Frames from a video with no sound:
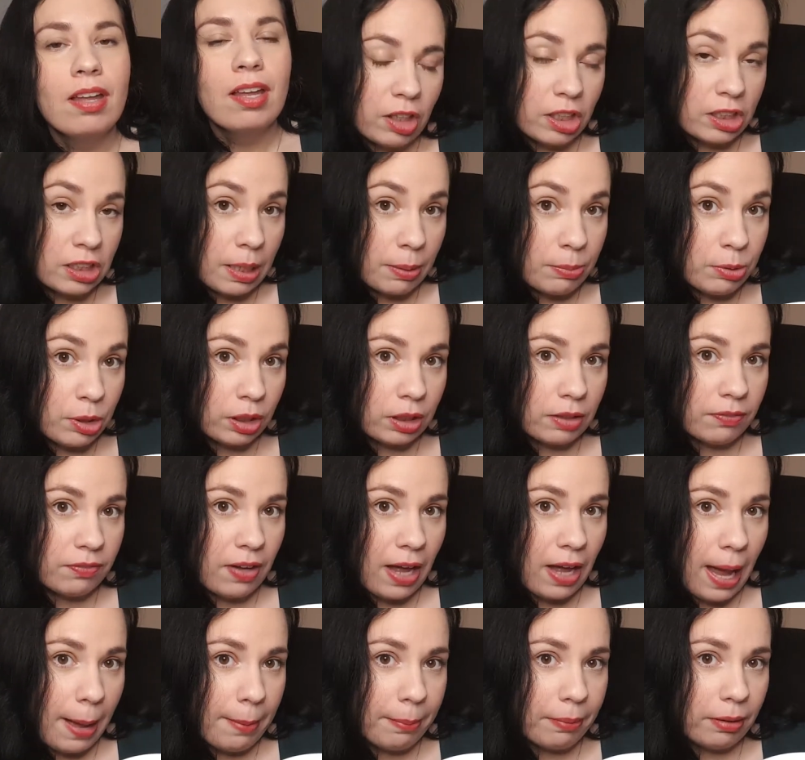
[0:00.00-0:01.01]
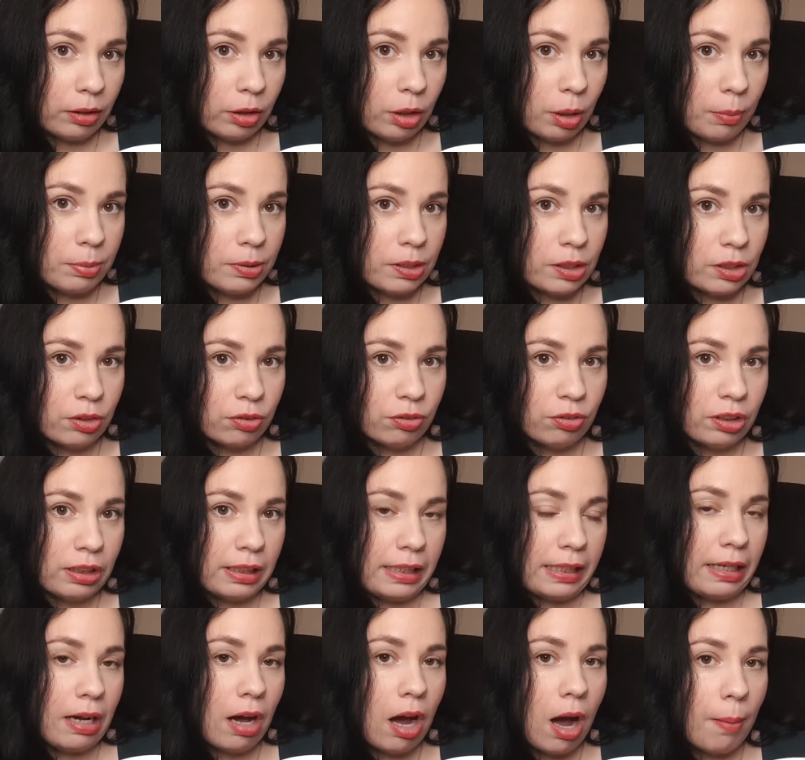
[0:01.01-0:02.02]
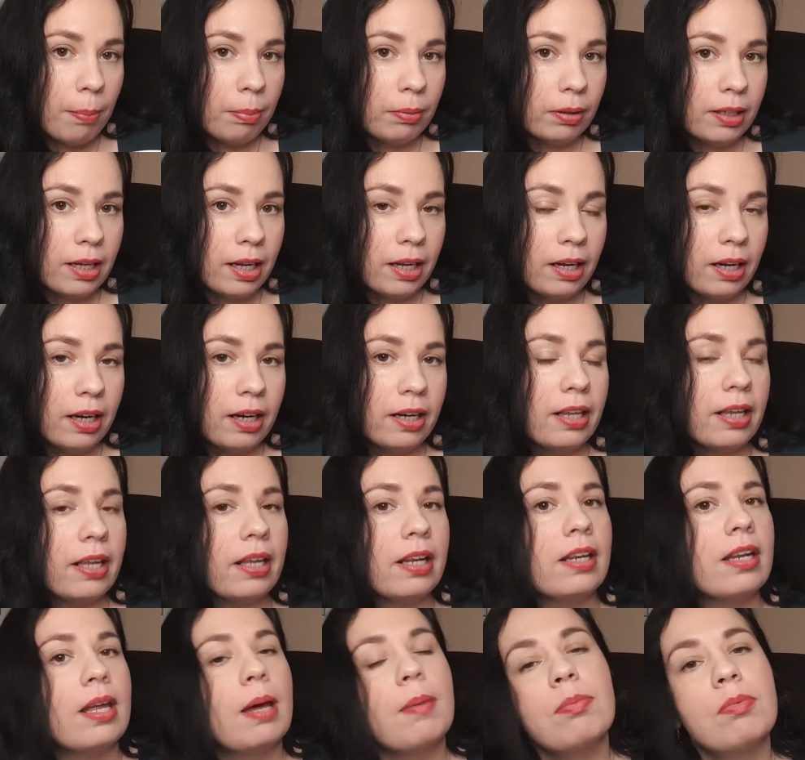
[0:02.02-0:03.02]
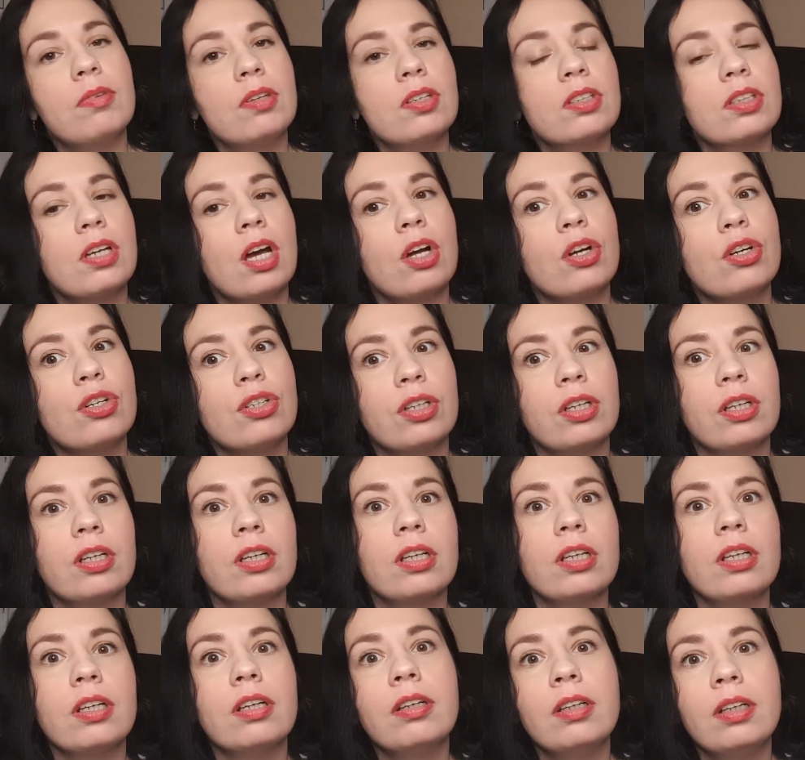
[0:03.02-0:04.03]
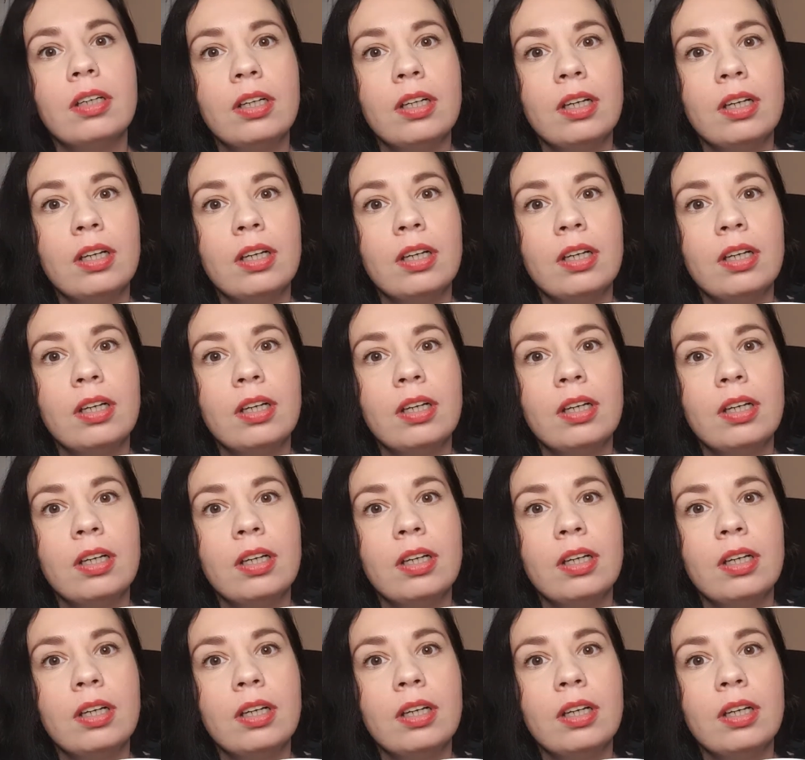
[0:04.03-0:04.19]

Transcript: The subject of habit loops is a really complicated, in-depth discussion.